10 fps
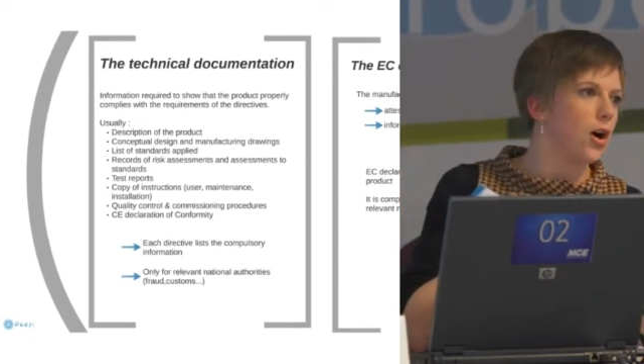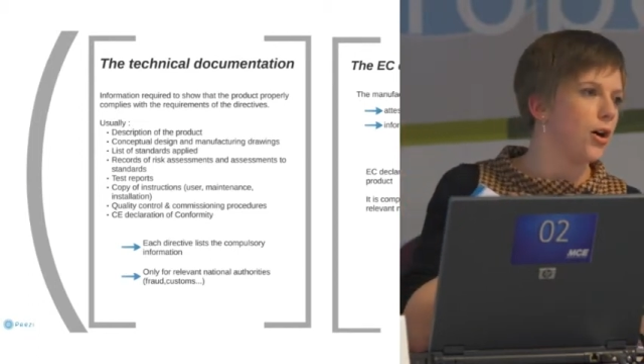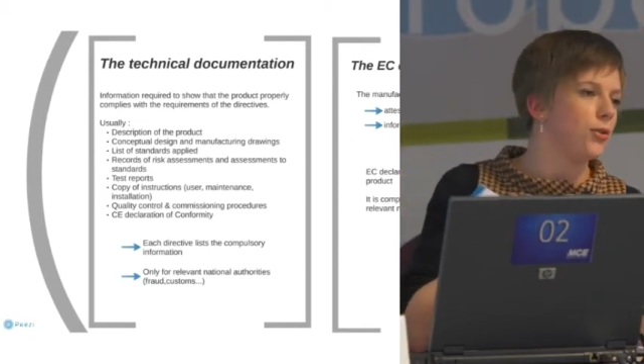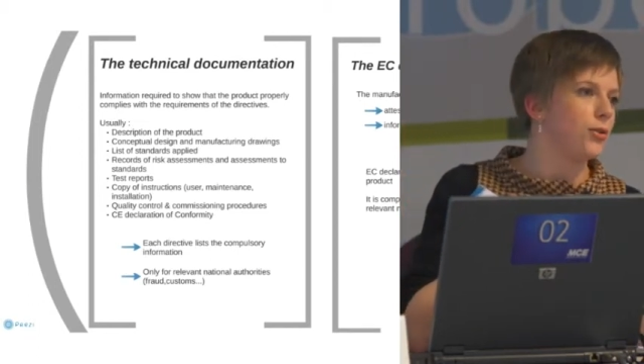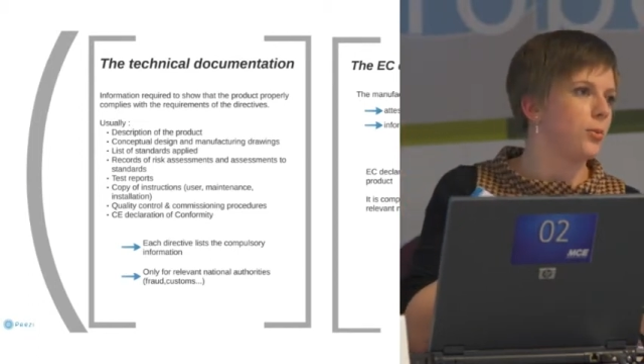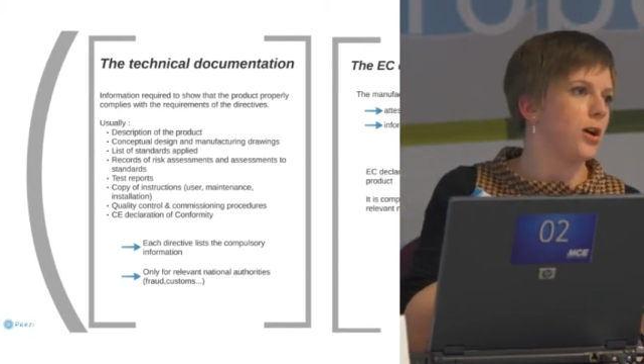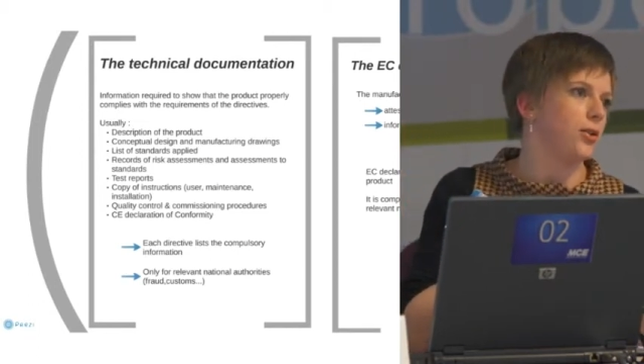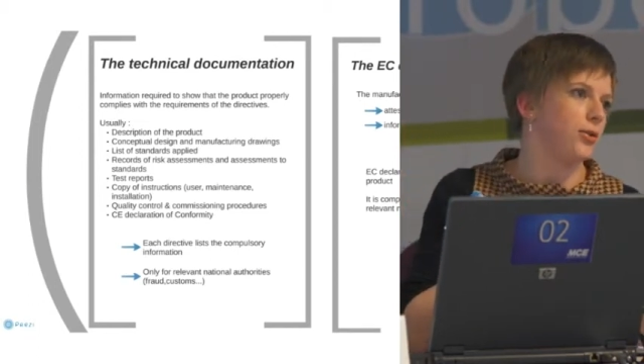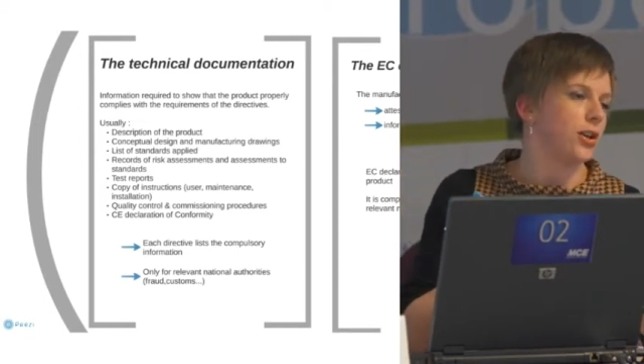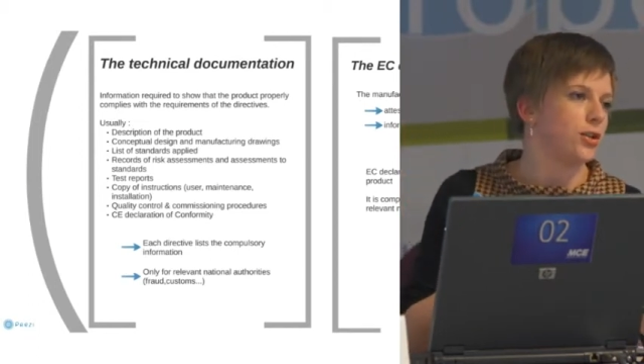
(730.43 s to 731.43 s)
of the
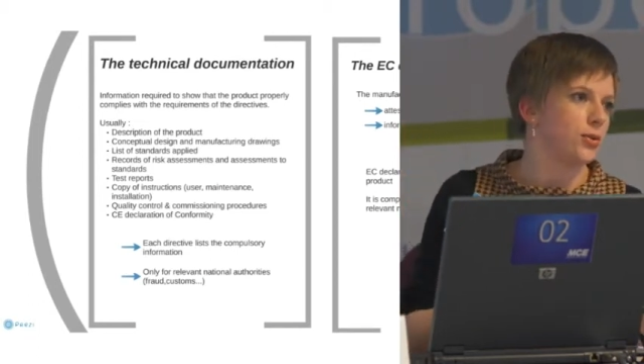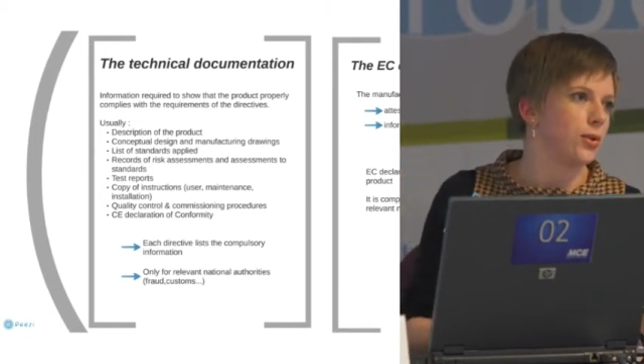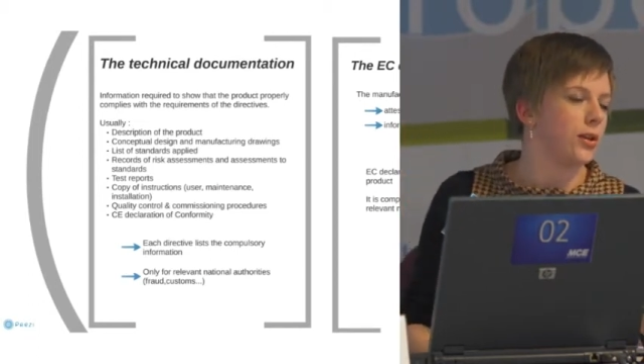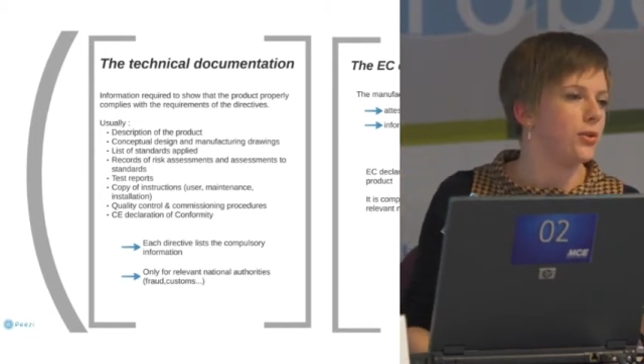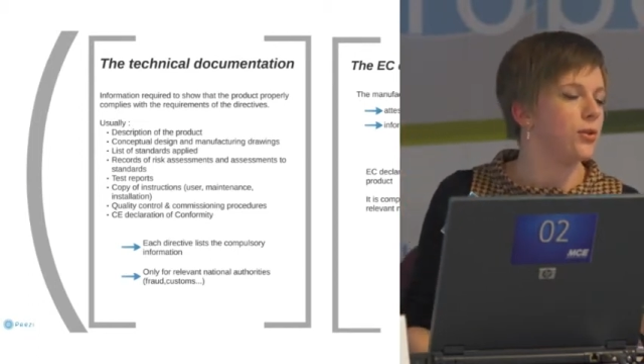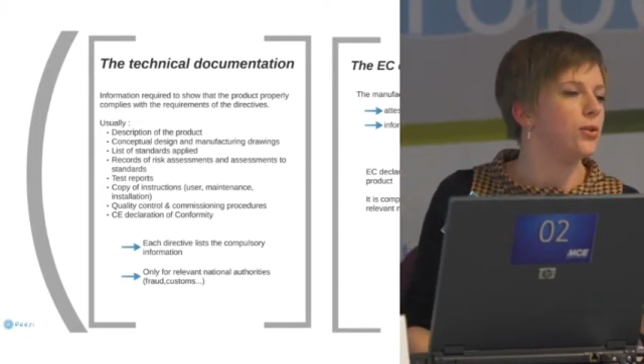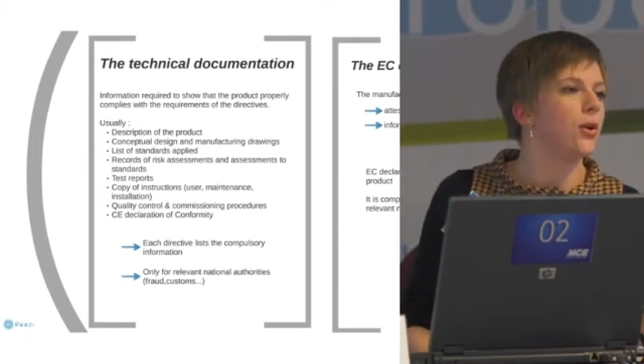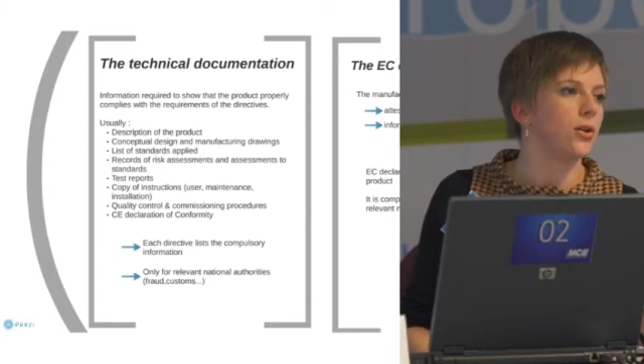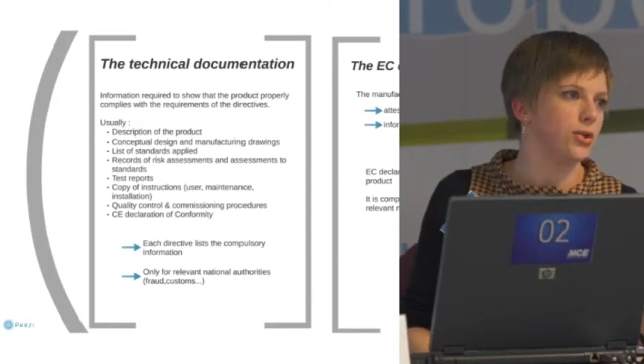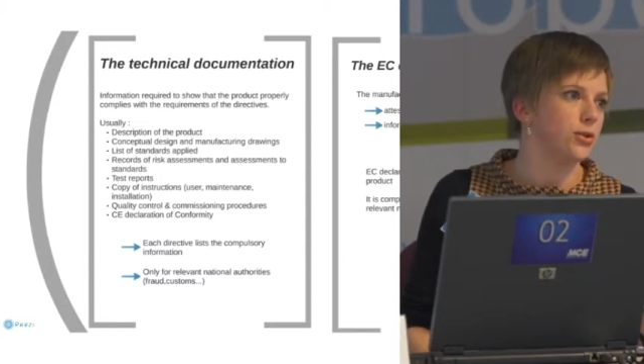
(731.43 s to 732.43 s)
manufacturer if you know
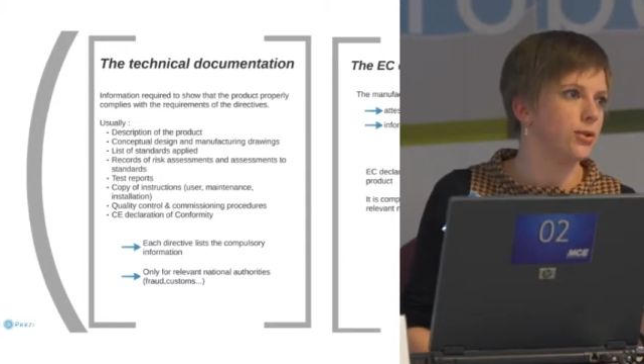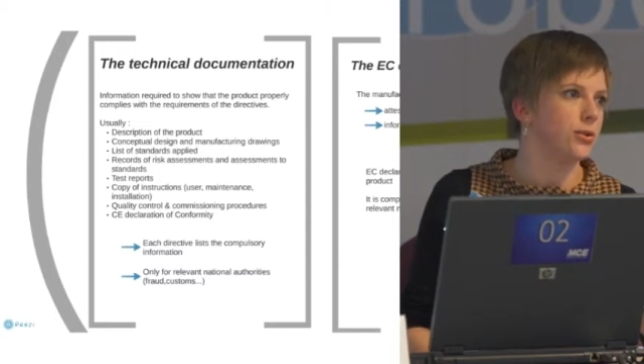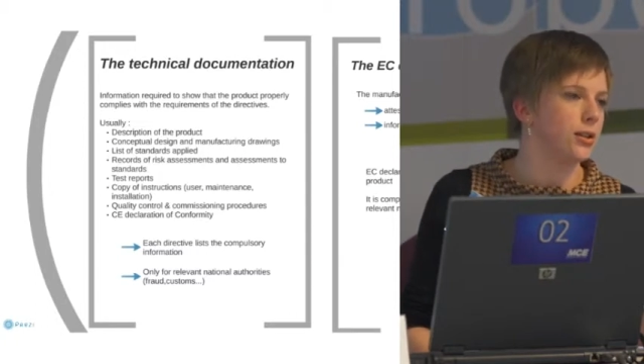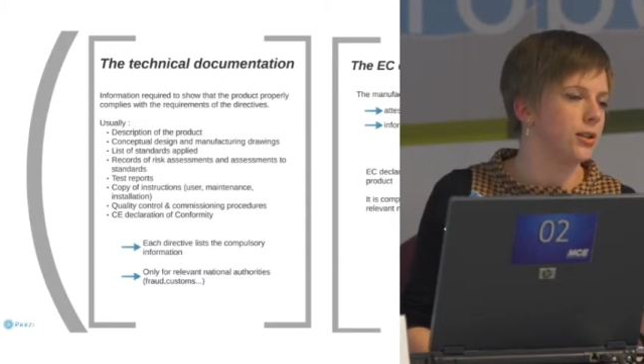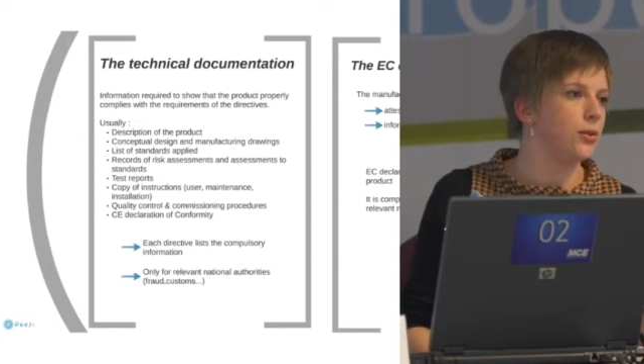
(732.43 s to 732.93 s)
how to do it.